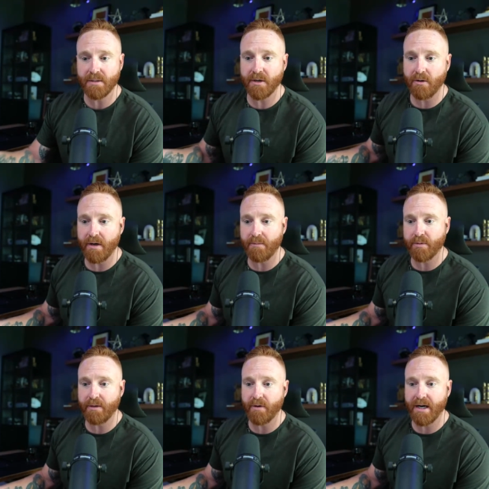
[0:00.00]
So I'm going to go ahead and
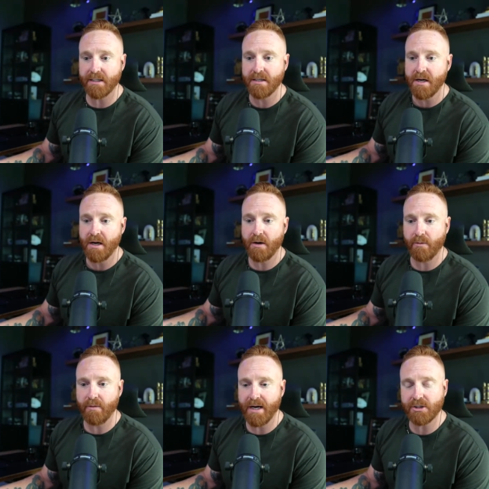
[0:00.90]
bring Rod uh,
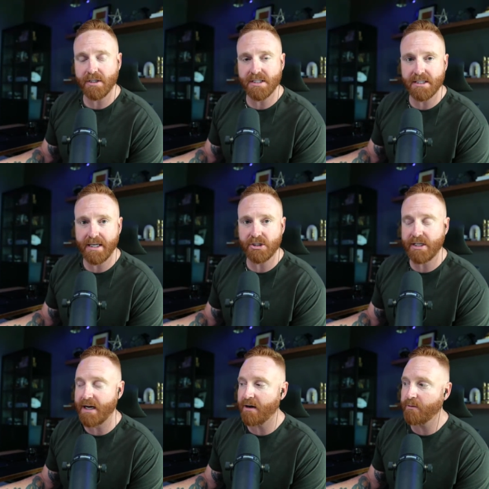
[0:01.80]
Raj to the stage
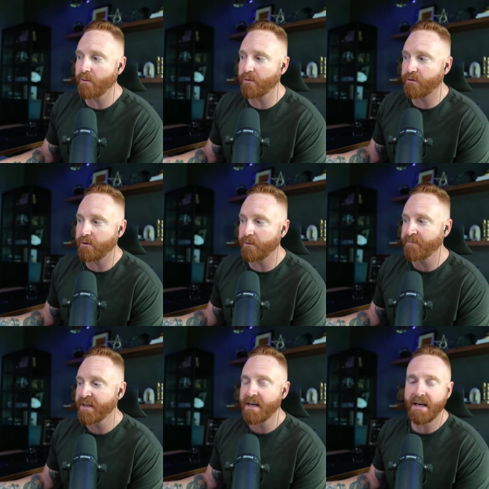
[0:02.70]
now. And what we'll do
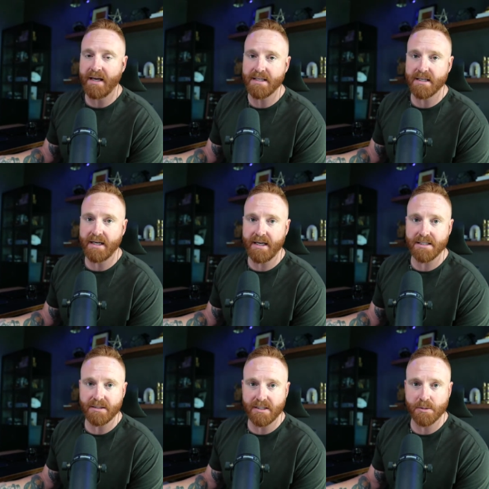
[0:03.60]
is uh, he
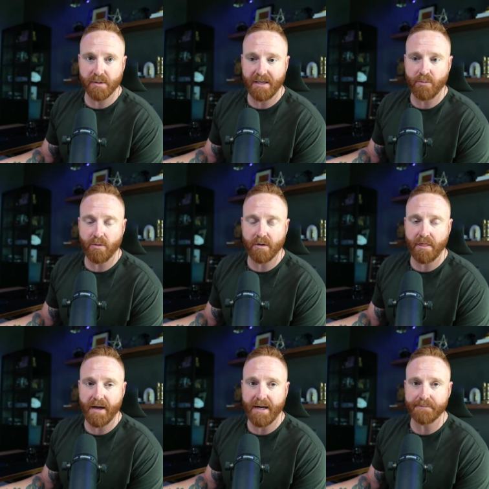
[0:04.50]
has a display
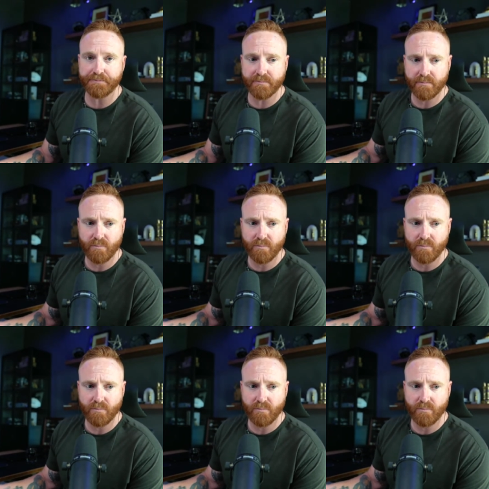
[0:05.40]
board that